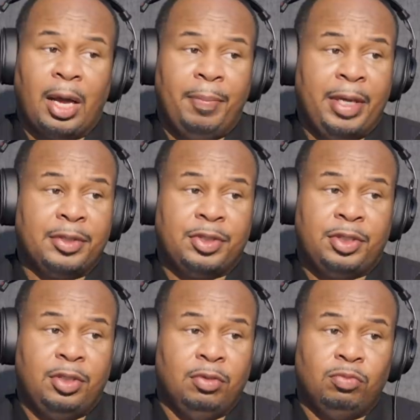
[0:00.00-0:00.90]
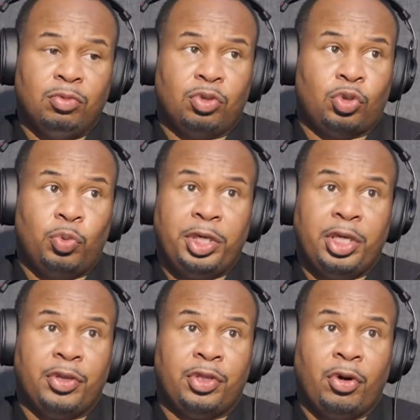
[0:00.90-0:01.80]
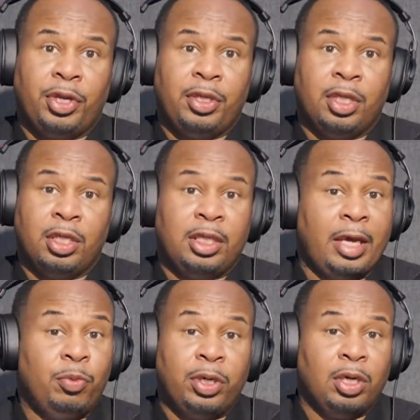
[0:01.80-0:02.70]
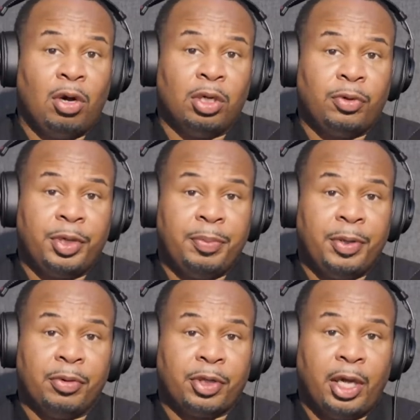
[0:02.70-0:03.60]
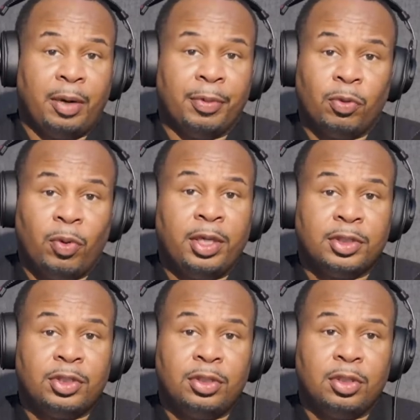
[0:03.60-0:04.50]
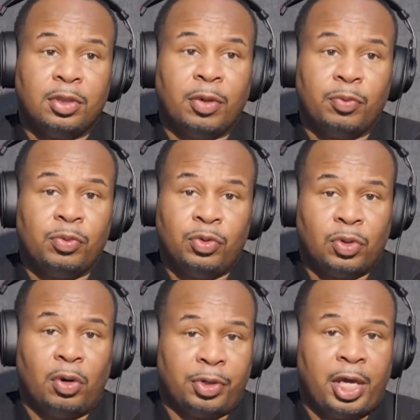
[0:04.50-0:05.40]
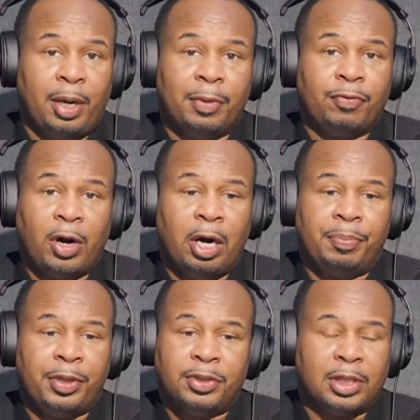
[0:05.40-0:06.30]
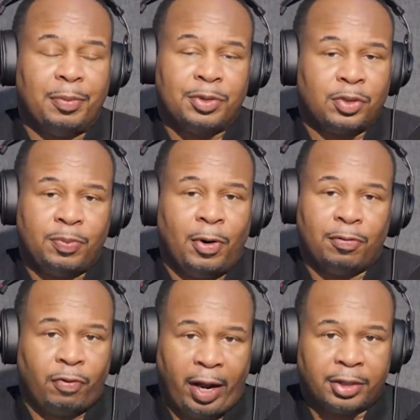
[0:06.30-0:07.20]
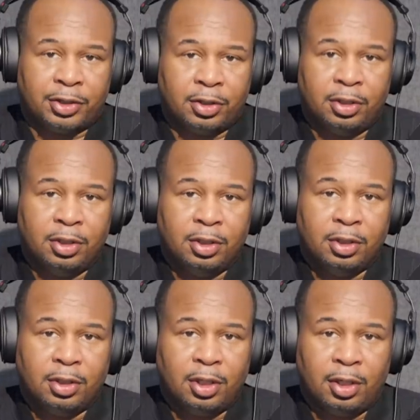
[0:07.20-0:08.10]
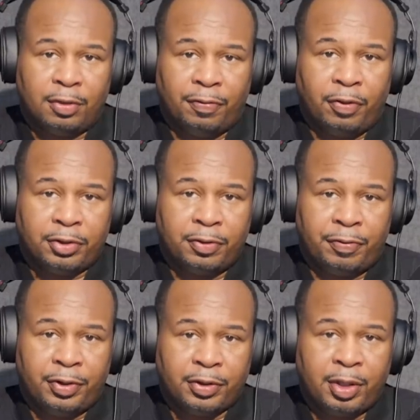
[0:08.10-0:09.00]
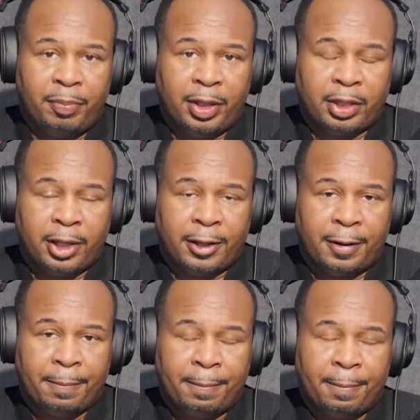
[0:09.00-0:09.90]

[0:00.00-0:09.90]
I met twenty to thirty. They wouldn't all agree to be on camera. The ones that you, that you saw on camera for our piece, that was a small fraction of yeah. the forest defenders I met that day.